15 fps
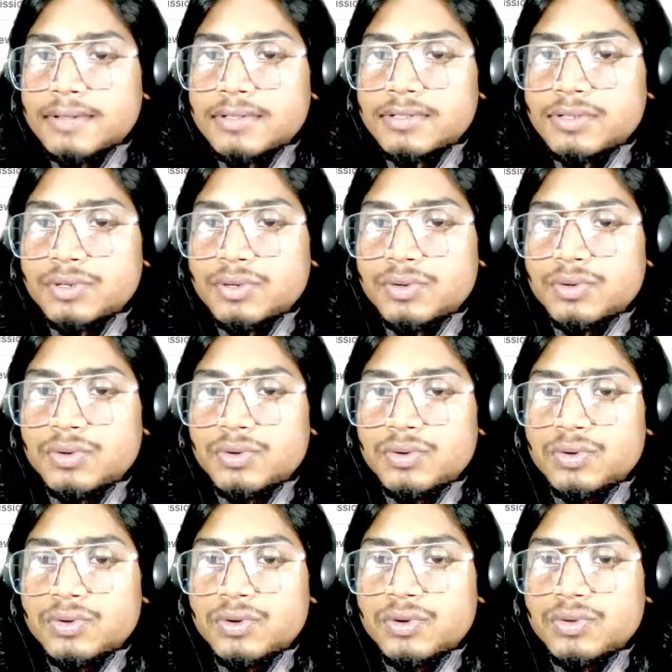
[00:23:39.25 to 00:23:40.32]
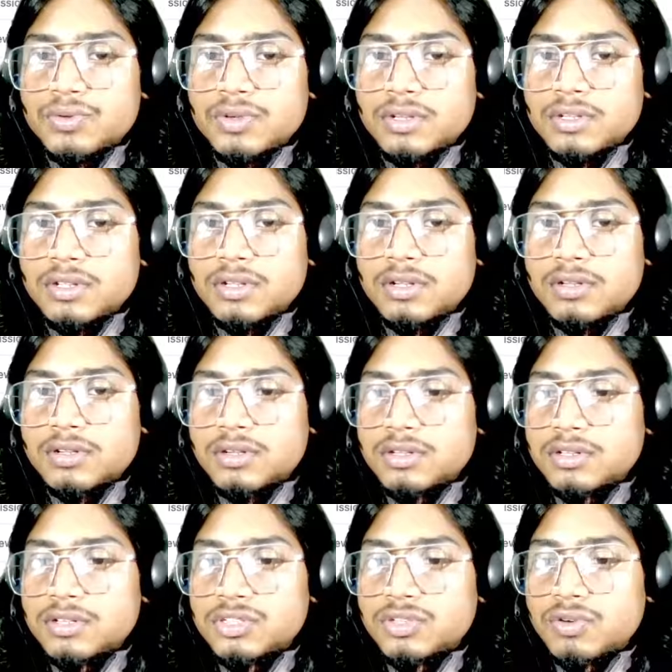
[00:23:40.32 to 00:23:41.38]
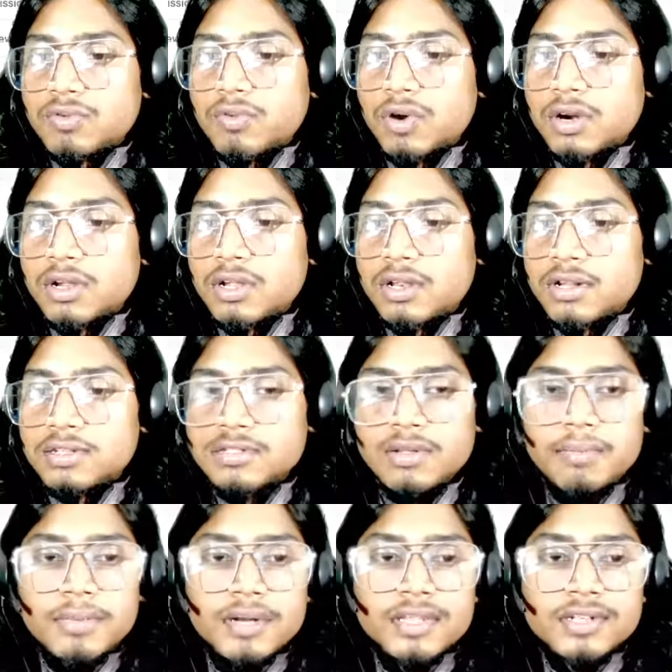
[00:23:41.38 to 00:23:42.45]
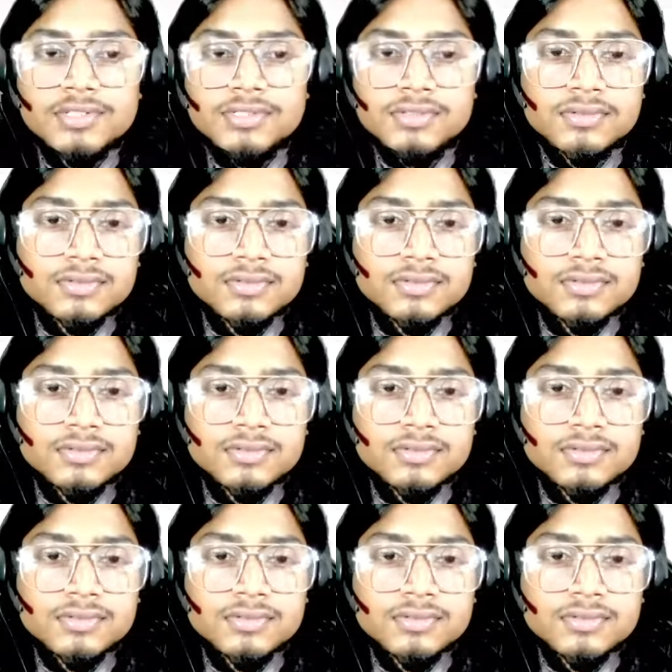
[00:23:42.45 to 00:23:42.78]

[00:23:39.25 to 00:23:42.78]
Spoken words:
so I think this should work. Let's submit this.